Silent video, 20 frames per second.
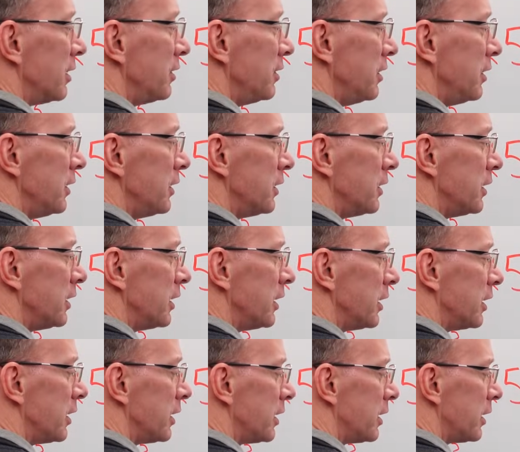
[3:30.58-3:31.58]

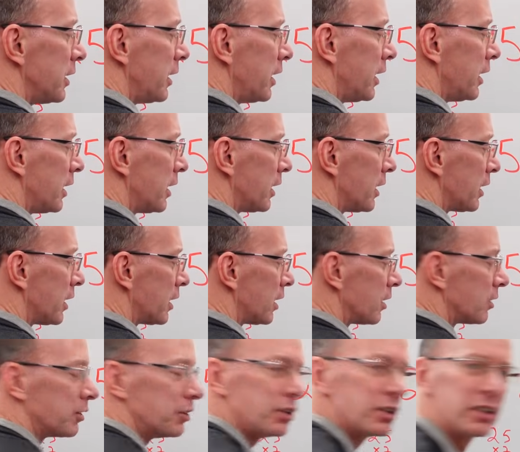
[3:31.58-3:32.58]

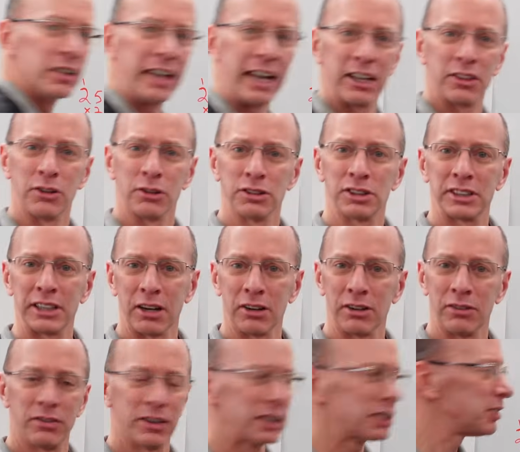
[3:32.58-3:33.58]
You can add those sound
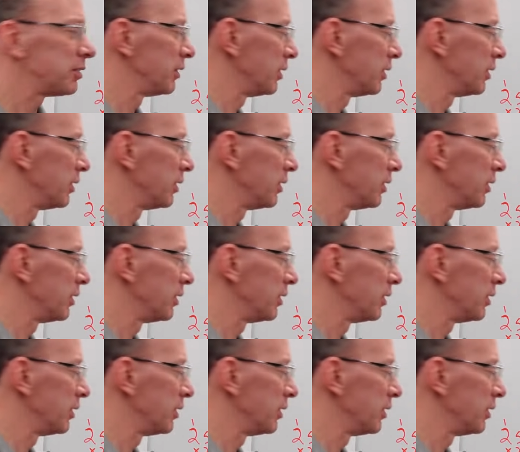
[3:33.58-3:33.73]
effects if